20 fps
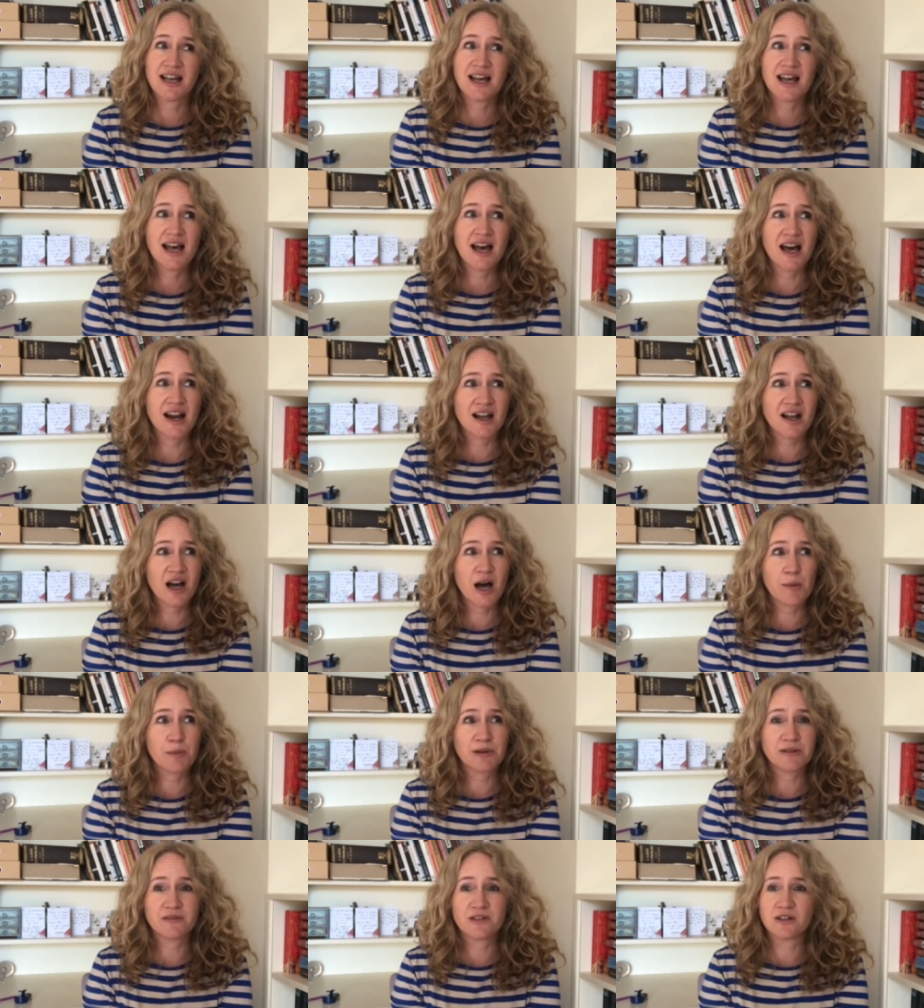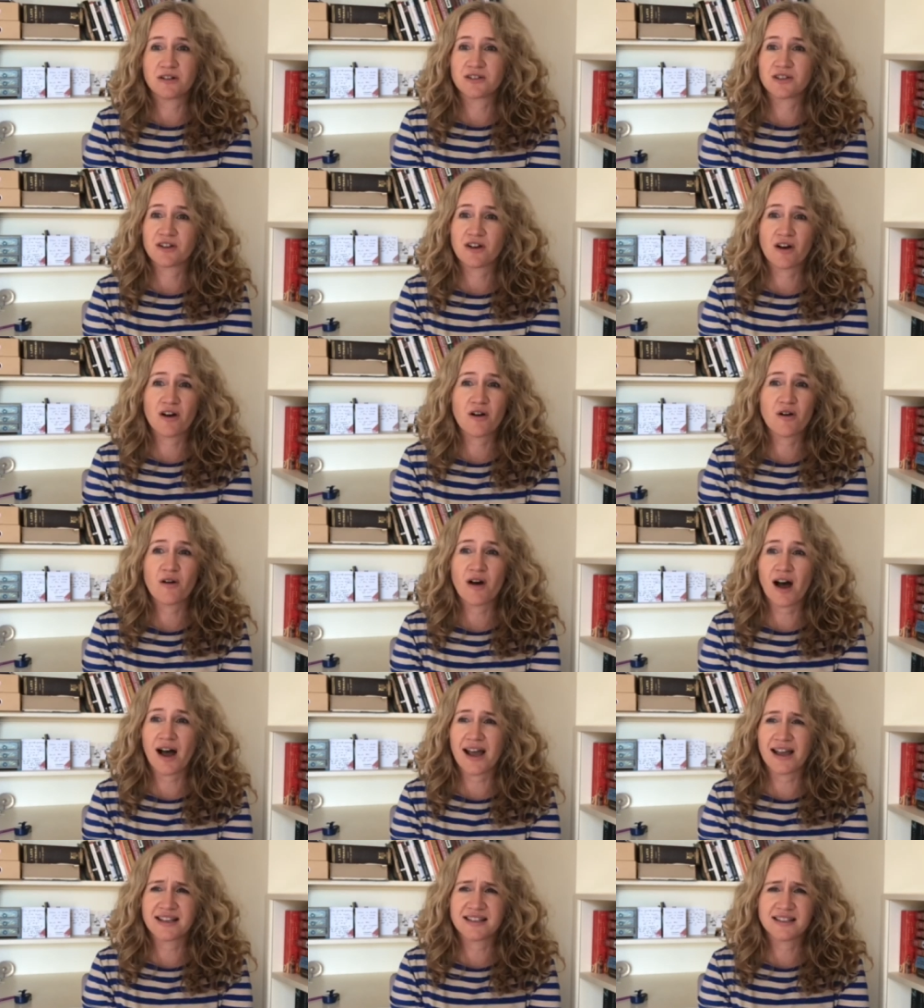And a couple of years ago,
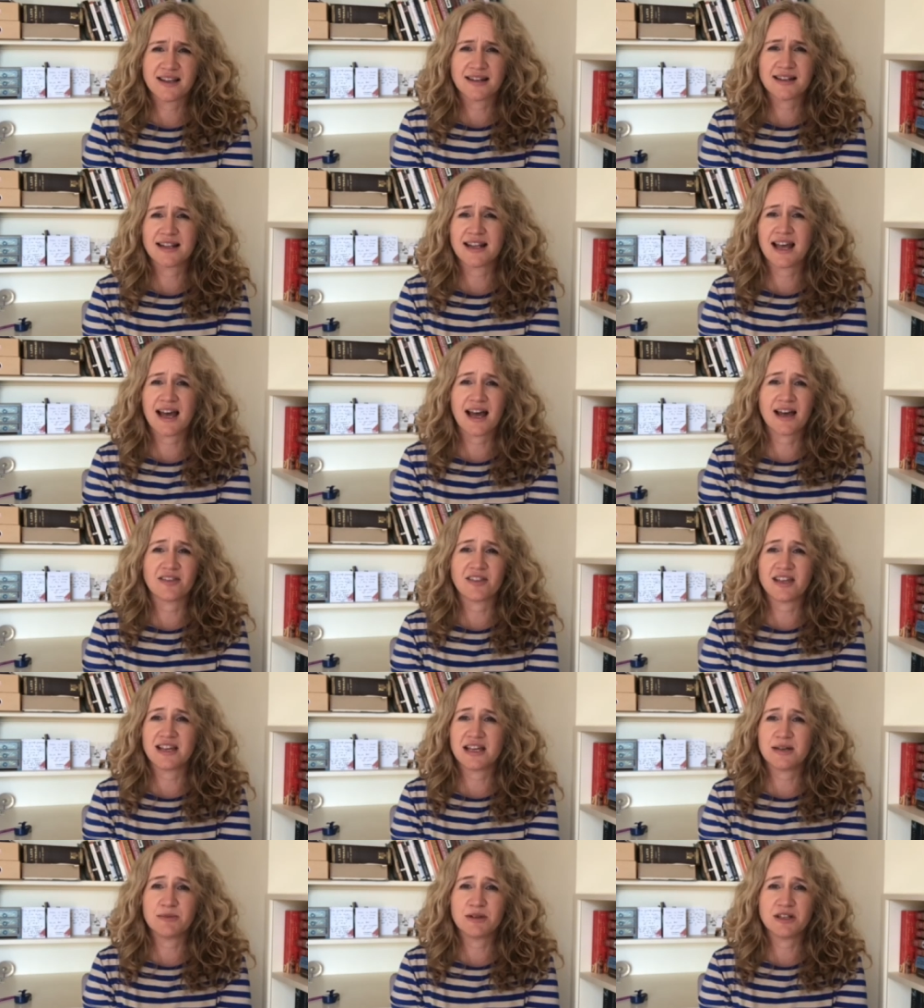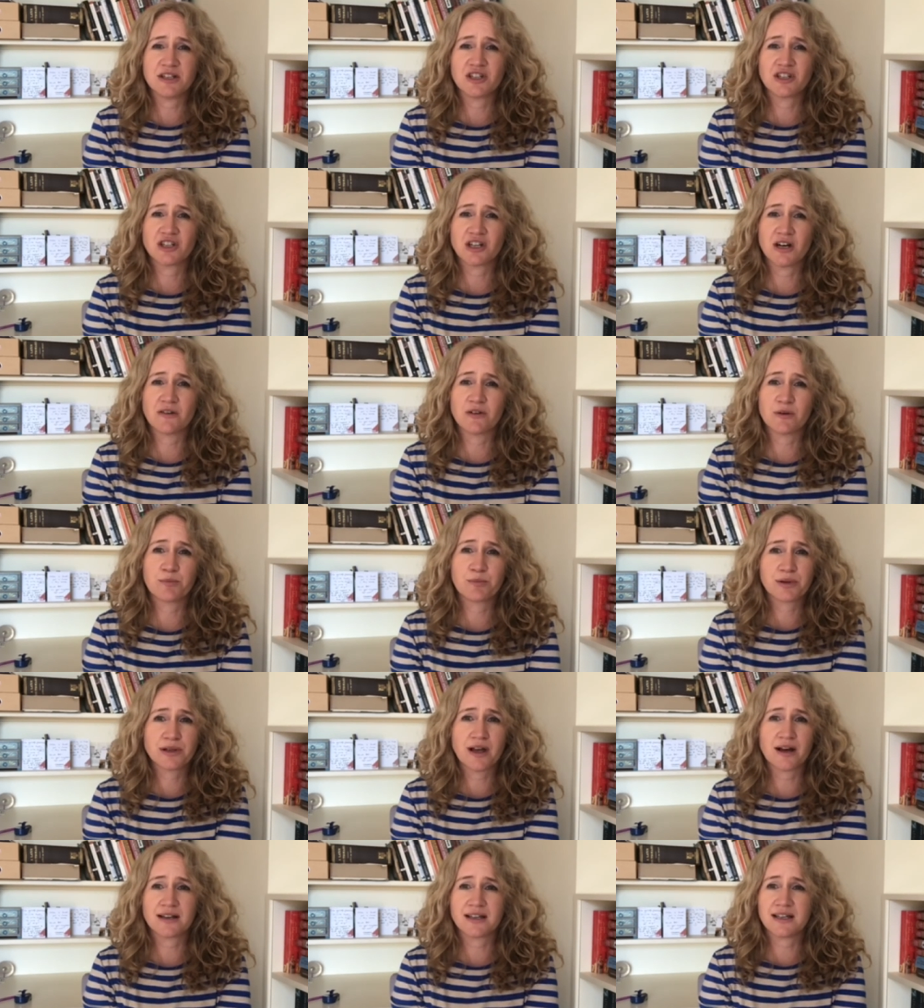I suddenly had the image of a
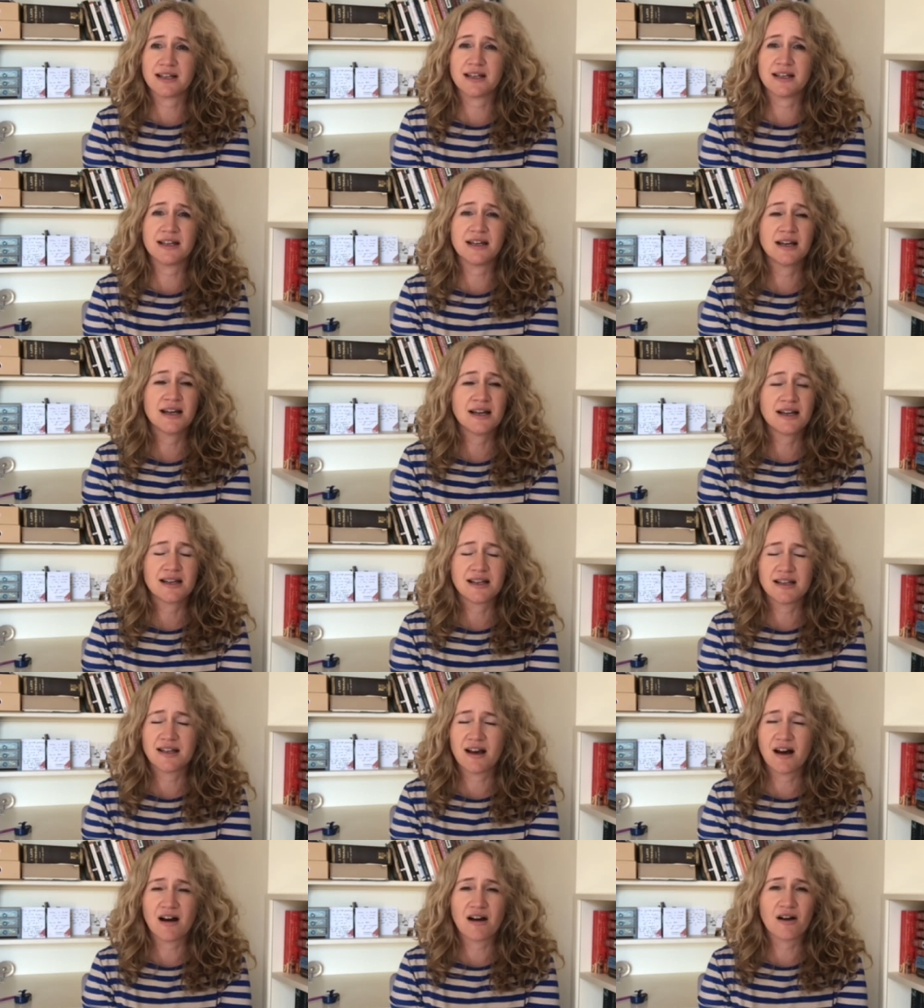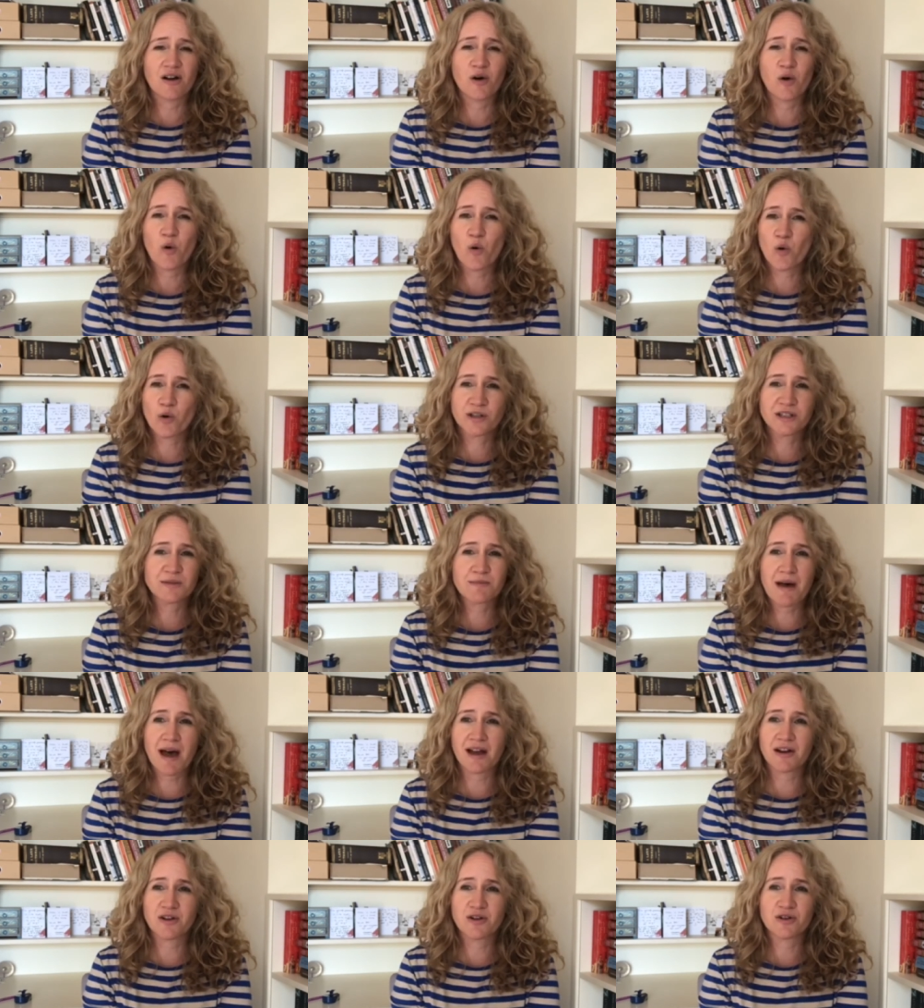plucky, young,
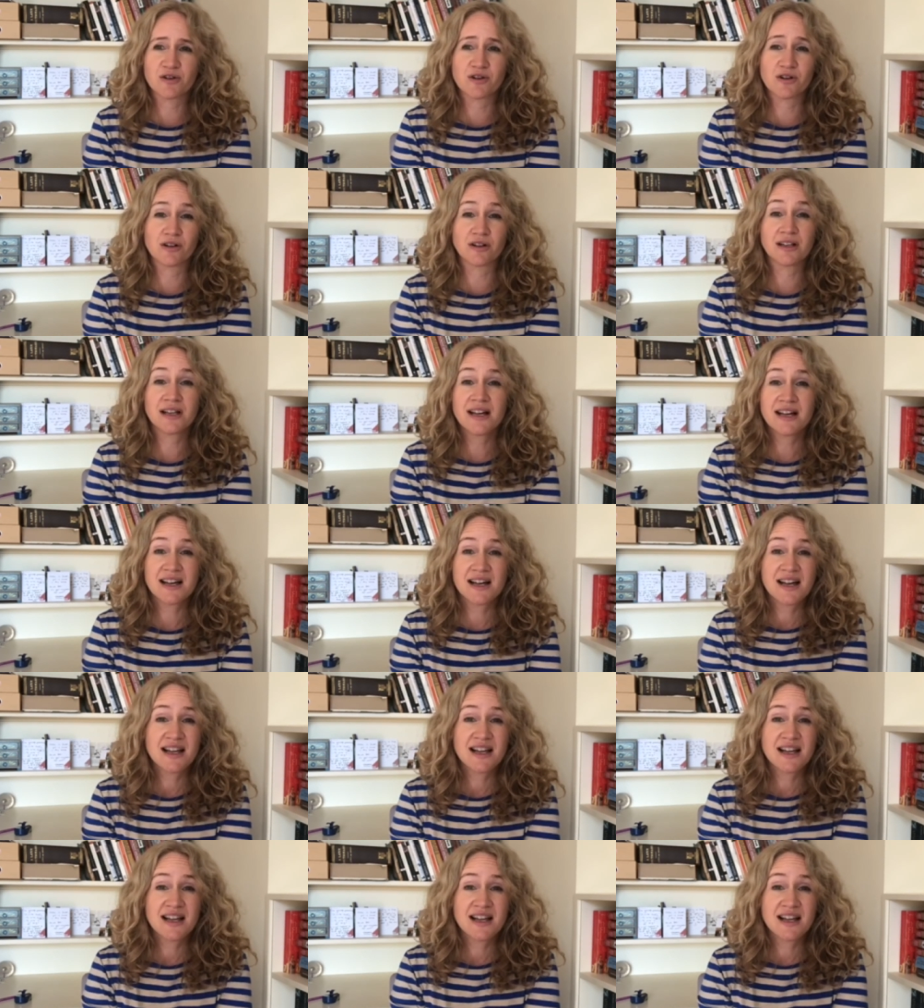horse-mad girl,